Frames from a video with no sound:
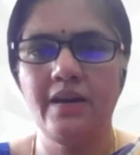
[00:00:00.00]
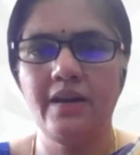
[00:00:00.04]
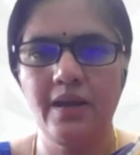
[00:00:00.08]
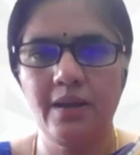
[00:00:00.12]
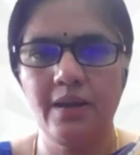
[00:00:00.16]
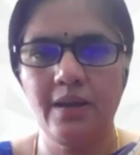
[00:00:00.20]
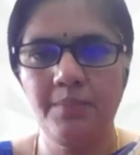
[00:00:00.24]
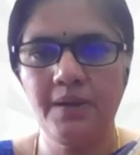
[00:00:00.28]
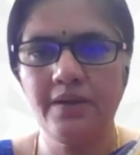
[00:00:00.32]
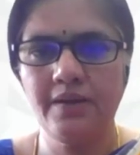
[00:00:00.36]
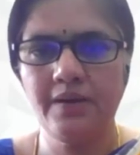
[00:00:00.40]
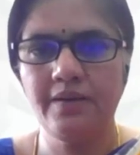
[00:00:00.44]

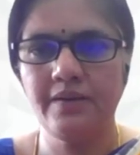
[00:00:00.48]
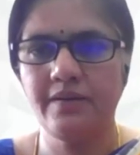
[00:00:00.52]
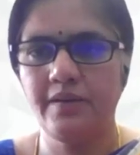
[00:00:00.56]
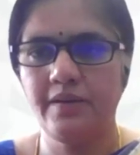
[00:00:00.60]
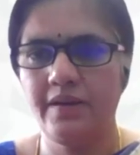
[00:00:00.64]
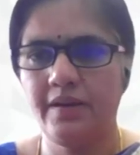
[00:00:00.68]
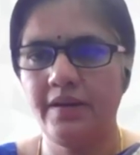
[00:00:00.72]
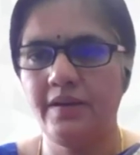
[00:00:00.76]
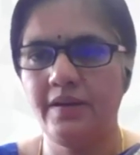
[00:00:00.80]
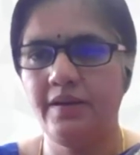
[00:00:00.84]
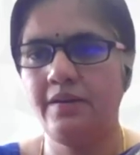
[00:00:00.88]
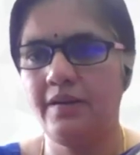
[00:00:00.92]
enabler
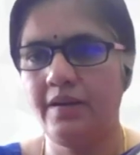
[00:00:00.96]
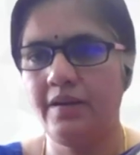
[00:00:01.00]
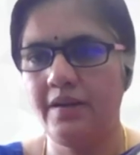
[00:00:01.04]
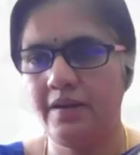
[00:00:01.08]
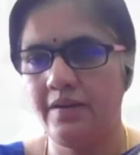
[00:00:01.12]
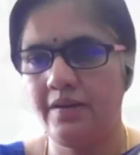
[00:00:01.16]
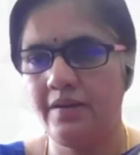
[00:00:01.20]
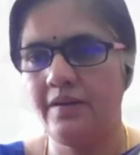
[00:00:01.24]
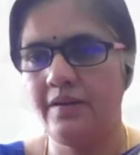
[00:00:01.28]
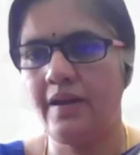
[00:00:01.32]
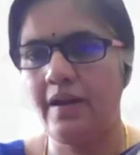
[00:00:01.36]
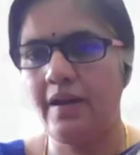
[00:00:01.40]

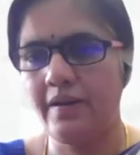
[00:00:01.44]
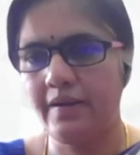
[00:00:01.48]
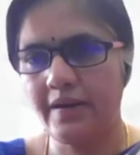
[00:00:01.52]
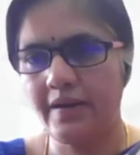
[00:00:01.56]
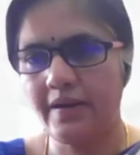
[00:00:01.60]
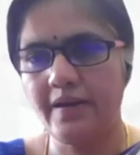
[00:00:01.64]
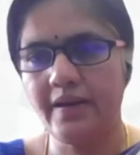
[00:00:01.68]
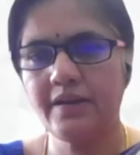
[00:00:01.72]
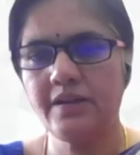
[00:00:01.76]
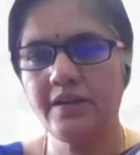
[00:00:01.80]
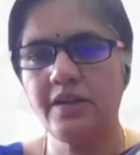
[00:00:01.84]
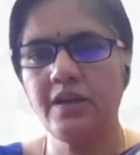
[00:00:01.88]
in
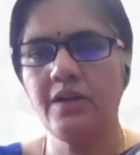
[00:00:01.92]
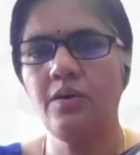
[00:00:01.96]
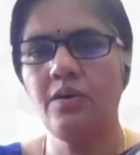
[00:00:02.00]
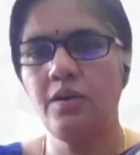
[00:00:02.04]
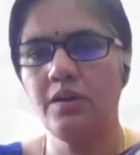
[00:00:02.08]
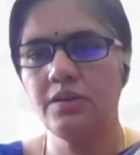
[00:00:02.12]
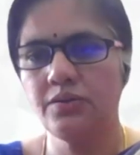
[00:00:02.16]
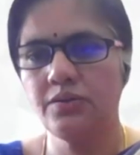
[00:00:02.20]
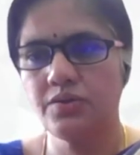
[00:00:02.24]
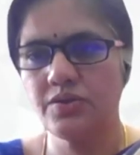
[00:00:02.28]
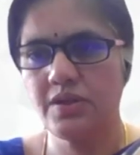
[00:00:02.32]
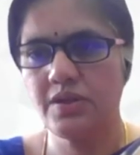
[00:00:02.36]
collecting
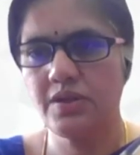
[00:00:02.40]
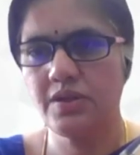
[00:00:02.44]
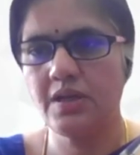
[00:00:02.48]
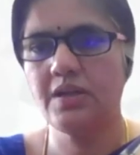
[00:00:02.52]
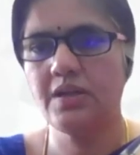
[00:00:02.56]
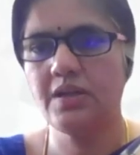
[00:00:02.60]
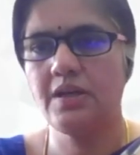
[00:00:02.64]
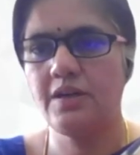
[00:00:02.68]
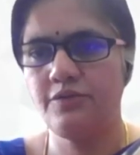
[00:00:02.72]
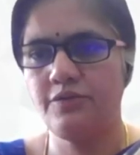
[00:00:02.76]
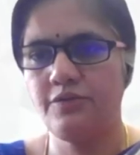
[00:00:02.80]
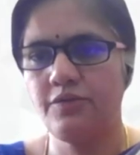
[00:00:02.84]
all those
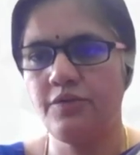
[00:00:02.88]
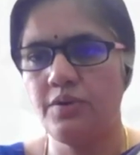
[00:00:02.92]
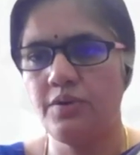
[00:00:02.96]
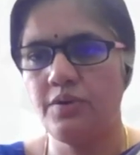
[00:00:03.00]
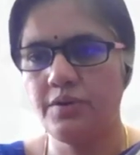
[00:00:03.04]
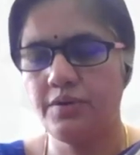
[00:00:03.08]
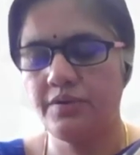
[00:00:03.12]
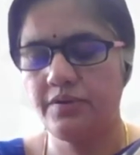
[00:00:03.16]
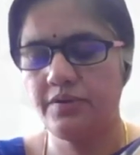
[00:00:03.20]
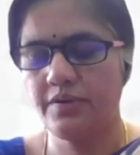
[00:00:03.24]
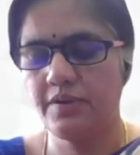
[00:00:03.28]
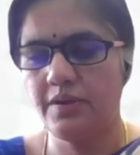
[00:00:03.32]
data
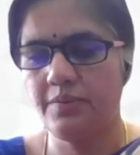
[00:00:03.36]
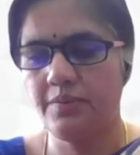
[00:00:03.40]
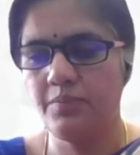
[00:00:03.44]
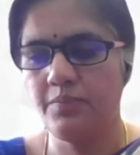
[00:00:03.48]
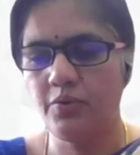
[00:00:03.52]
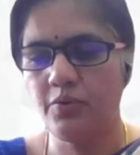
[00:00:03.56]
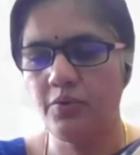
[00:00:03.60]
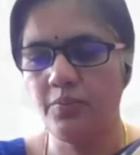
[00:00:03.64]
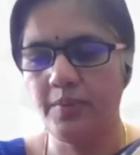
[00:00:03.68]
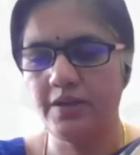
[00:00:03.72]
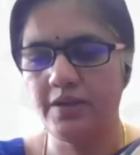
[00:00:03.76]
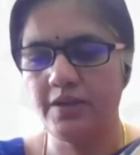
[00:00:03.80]
for the
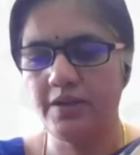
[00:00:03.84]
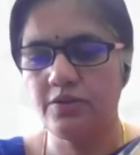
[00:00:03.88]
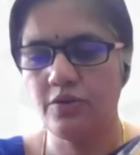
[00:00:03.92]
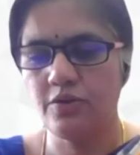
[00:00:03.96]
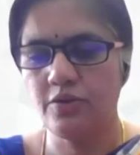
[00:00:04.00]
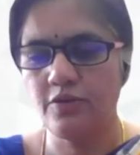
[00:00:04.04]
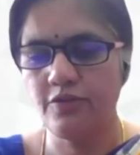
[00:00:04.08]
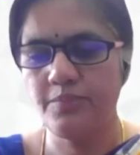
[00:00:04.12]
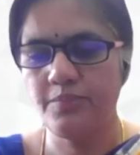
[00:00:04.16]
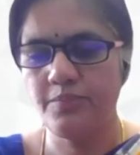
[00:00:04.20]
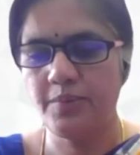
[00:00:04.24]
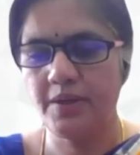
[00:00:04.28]
improvement
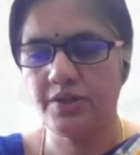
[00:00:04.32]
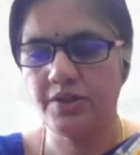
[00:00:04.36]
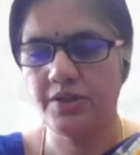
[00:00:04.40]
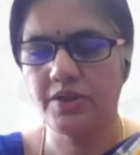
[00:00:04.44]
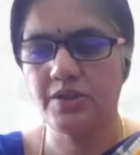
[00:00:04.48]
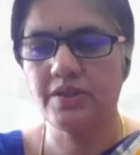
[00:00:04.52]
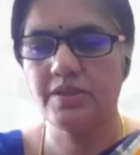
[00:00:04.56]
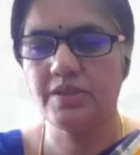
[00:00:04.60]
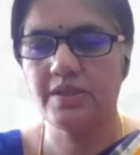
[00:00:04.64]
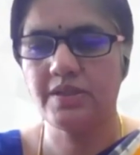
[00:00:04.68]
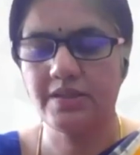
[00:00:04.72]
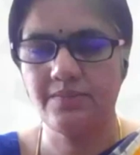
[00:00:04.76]
of
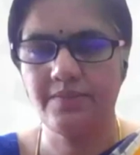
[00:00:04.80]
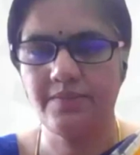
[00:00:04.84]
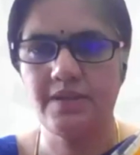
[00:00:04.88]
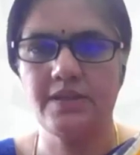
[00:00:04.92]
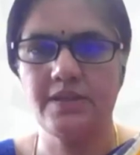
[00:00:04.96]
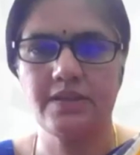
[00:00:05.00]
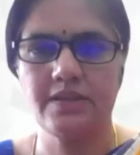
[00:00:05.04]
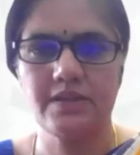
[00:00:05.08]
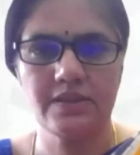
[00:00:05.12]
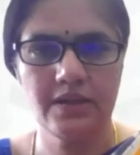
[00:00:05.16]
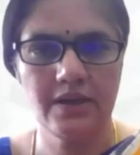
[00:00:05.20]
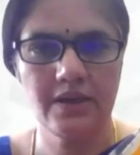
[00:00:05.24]
patients, as well
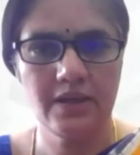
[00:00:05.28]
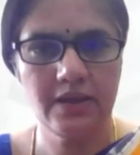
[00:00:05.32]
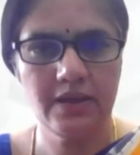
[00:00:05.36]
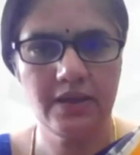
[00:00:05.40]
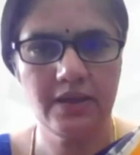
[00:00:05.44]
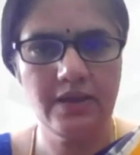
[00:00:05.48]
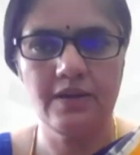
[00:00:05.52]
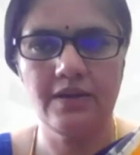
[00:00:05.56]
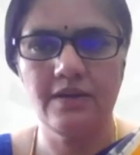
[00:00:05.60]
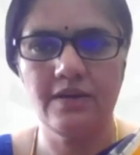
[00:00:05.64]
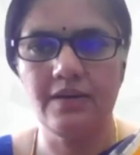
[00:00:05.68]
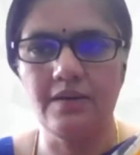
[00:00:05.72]
as
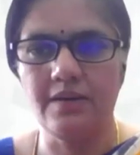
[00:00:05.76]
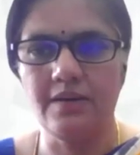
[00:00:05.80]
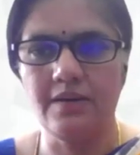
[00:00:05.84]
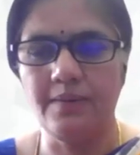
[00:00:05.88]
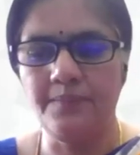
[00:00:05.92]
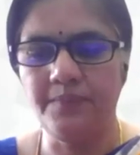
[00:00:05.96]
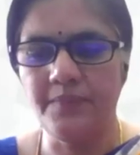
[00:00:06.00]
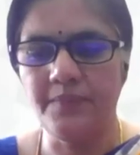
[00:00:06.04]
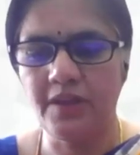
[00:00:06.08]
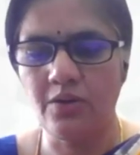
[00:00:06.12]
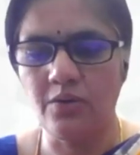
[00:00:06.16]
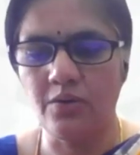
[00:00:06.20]

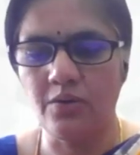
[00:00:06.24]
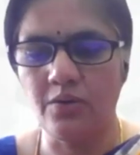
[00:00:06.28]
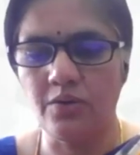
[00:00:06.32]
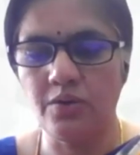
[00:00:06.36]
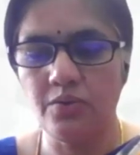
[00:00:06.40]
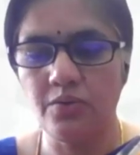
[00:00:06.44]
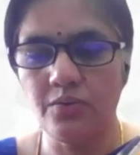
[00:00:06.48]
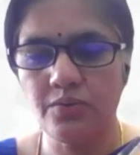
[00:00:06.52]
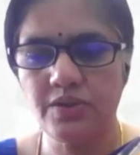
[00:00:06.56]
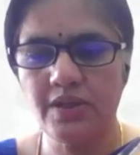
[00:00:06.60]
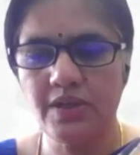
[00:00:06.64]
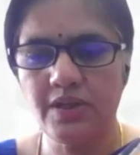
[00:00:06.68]

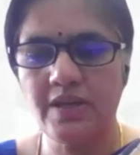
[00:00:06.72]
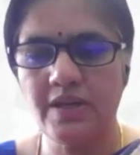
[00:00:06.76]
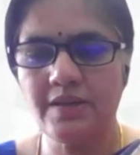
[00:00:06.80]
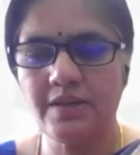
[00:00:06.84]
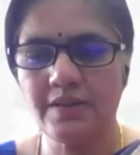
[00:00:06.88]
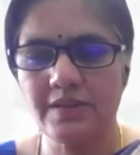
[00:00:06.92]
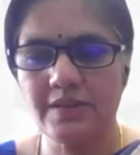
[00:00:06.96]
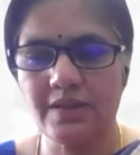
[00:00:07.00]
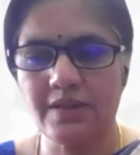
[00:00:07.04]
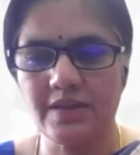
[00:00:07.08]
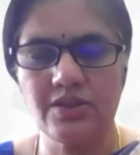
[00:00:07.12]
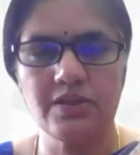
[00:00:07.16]

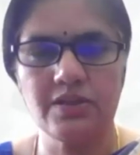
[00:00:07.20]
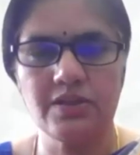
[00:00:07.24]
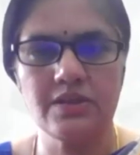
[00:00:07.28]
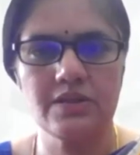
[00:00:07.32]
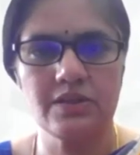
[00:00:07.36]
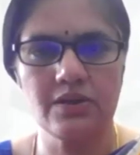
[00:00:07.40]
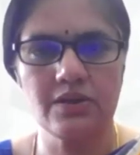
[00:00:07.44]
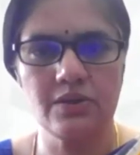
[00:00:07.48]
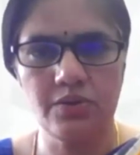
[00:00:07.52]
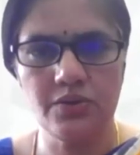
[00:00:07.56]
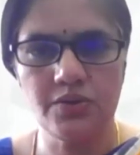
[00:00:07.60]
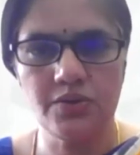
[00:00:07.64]
using such a
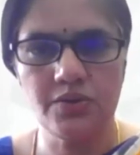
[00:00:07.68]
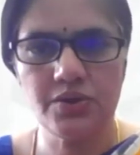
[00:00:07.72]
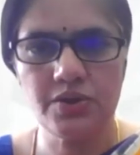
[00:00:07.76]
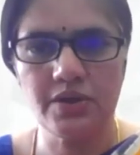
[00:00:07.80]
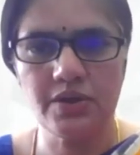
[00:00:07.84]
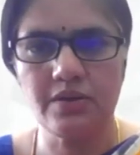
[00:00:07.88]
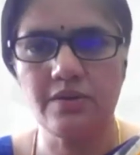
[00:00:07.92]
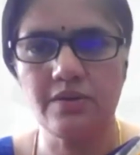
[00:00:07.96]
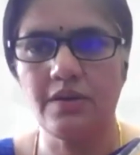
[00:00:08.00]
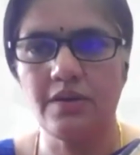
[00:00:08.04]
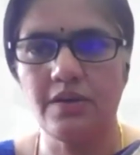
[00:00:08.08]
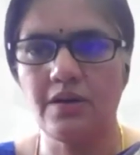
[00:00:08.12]

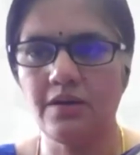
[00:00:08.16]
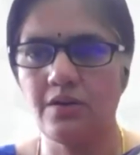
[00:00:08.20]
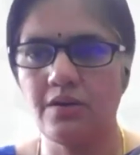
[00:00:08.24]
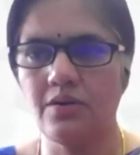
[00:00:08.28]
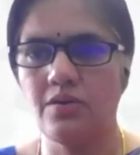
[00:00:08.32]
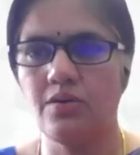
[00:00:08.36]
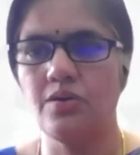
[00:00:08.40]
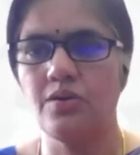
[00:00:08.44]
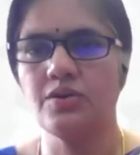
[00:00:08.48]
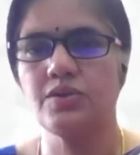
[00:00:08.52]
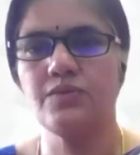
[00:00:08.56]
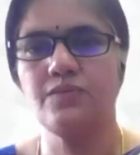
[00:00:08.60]
solution
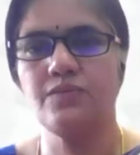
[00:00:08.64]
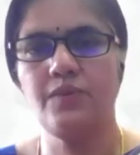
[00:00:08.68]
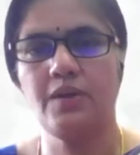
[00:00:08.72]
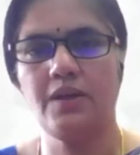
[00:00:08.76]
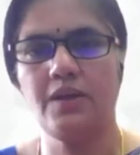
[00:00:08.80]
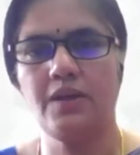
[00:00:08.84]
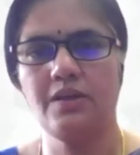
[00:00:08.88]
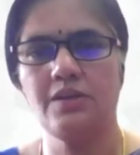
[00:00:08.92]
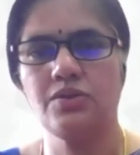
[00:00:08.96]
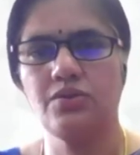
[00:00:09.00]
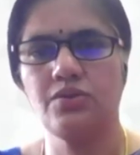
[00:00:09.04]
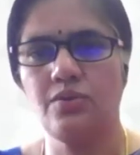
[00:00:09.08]
across
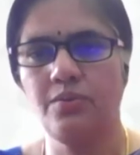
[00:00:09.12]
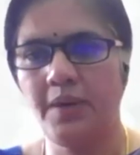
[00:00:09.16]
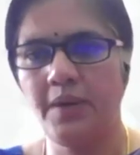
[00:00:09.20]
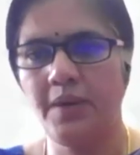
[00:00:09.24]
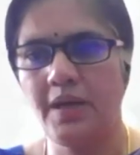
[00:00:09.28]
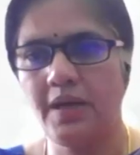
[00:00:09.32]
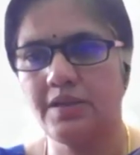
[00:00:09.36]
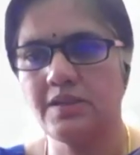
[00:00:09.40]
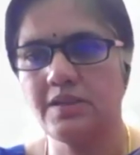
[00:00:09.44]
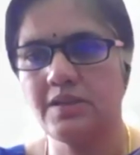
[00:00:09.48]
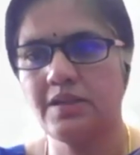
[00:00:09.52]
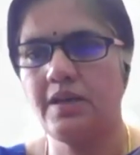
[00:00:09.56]
various
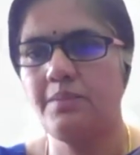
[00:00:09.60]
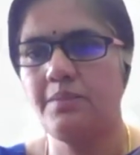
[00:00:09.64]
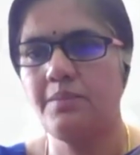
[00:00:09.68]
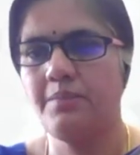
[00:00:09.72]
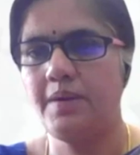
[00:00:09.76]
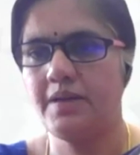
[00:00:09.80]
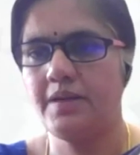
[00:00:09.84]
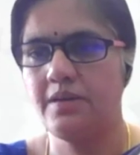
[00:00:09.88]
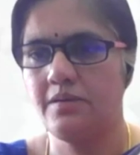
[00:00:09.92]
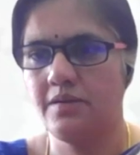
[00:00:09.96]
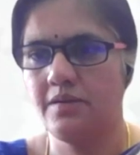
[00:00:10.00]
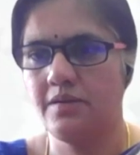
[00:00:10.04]
domains like
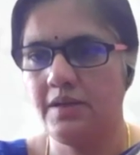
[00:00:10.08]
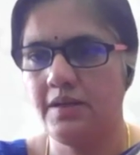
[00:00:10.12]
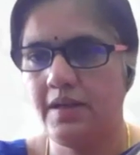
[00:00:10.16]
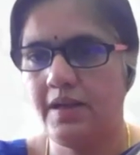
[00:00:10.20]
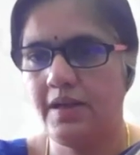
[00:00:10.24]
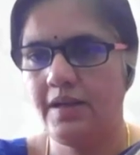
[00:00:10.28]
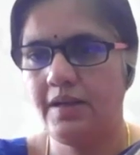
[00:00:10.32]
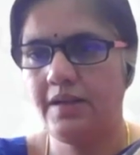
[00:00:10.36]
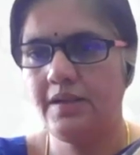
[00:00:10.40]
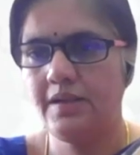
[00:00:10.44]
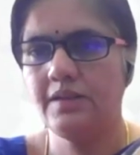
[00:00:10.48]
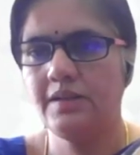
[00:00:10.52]
maternal
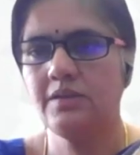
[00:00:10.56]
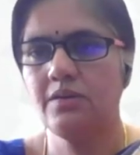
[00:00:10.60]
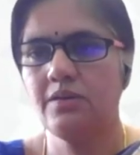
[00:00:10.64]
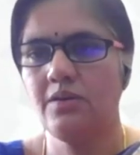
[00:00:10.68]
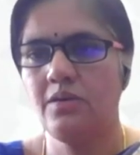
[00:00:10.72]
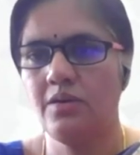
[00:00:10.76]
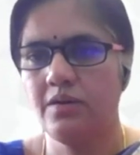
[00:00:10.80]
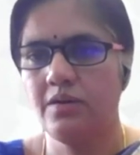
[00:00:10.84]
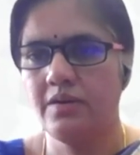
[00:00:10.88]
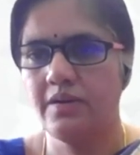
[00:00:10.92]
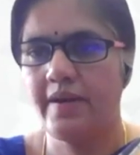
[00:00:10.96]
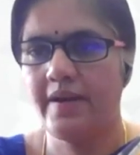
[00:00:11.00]
health
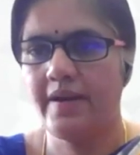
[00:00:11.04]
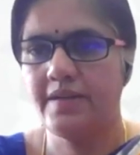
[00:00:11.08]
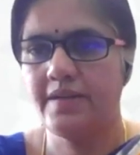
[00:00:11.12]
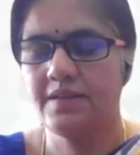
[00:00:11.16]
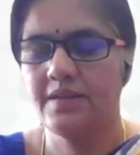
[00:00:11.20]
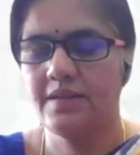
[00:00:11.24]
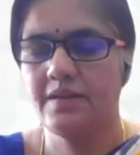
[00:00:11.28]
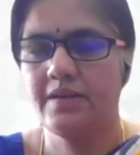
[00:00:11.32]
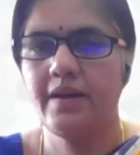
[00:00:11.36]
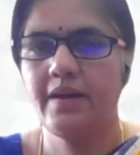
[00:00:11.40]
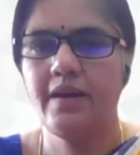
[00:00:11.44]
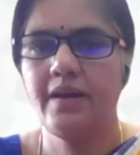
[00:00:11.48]
or
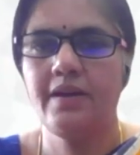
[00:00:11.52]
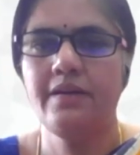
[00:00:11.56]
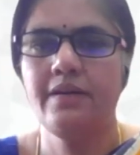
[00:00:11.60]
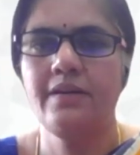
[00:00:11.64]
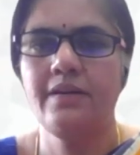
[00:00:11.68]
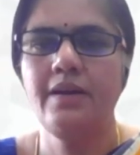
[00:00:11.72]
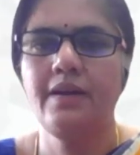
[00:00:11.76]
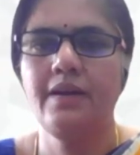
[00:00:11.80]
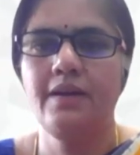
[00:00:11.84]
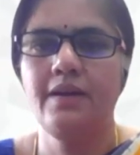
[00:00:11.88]
cancer care.